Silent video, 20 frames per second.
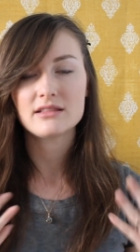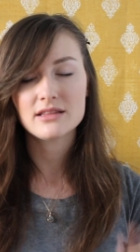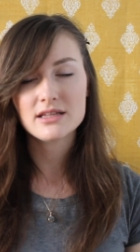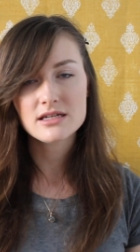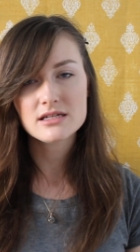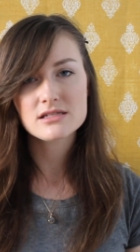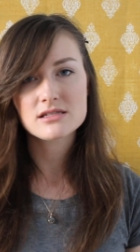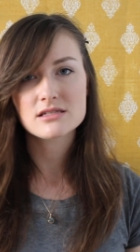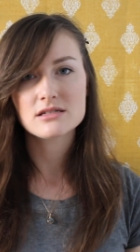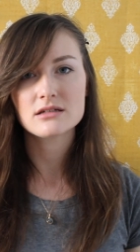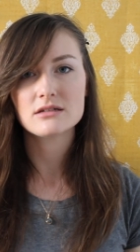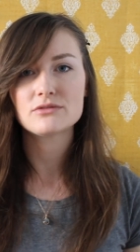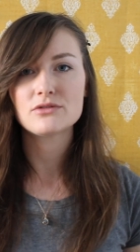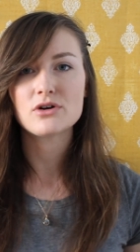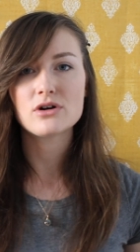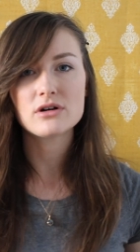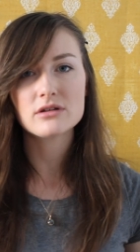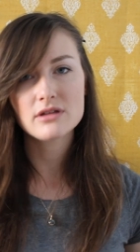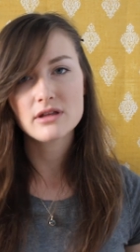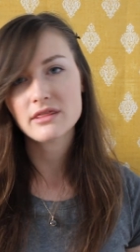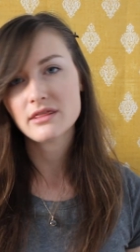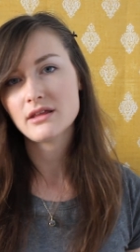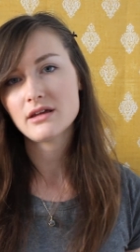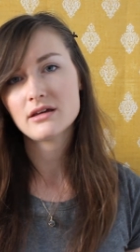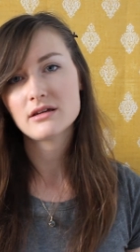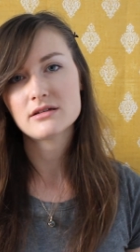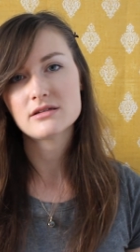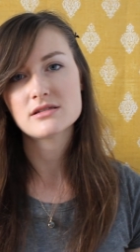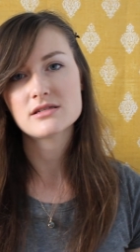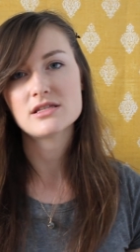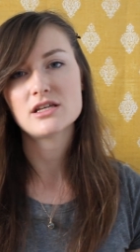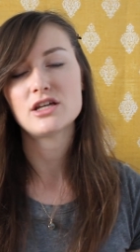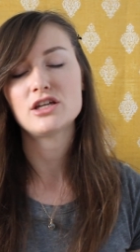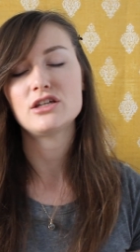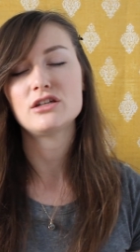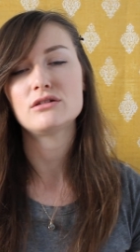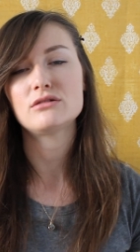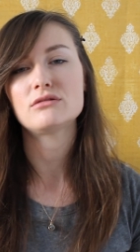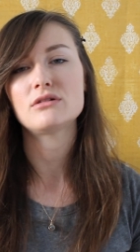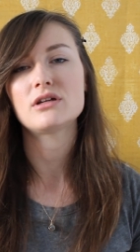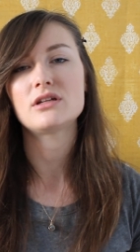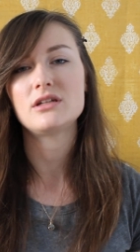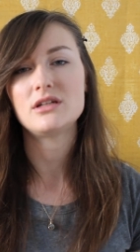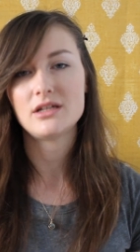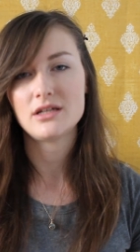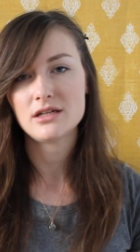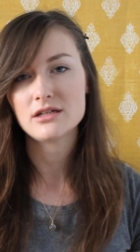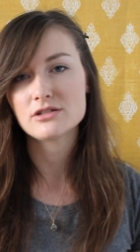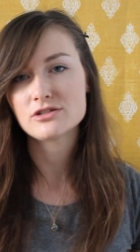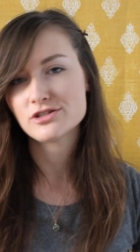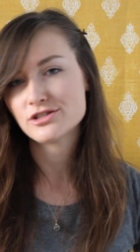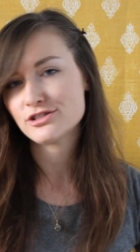list of all the things that you need